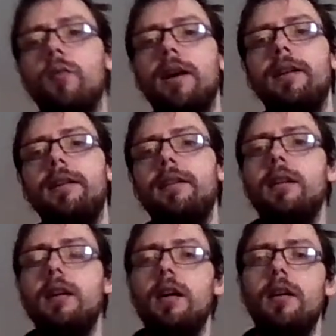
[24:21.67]
when
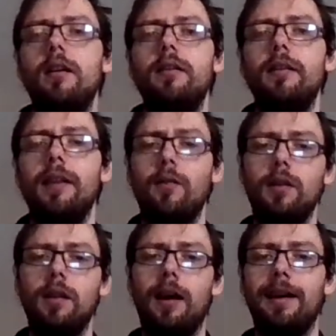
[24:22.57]
they
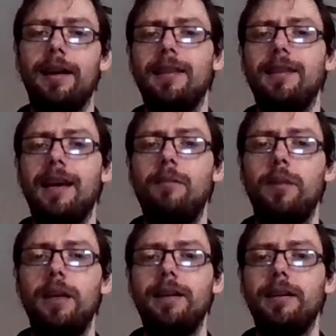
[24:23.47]
were like that
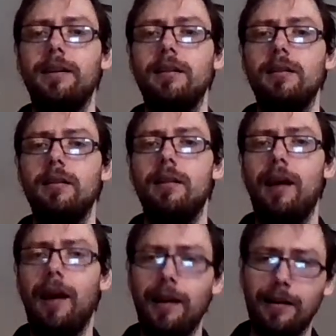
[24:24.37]
big,
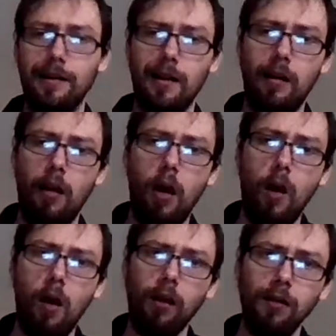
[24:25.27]
and
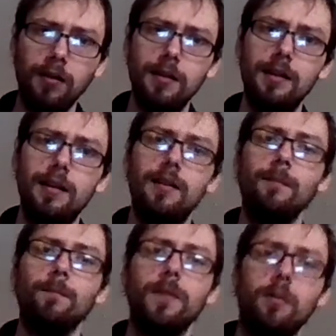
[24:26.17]

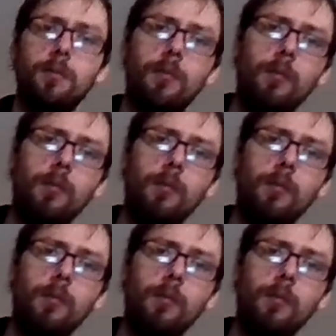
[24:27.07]
the